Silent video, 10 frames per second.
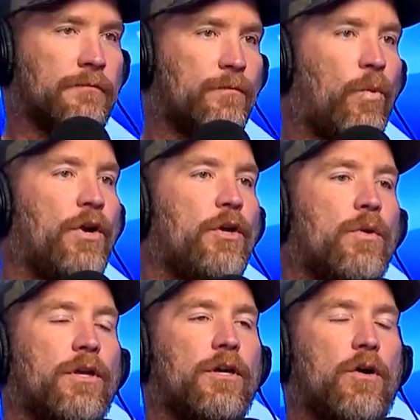Where do you
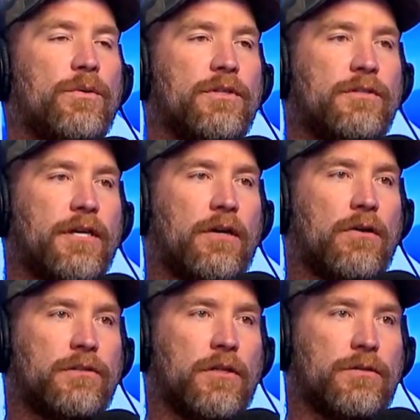want to go when this thing
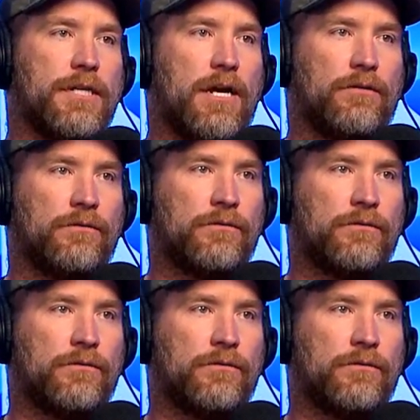all slows down?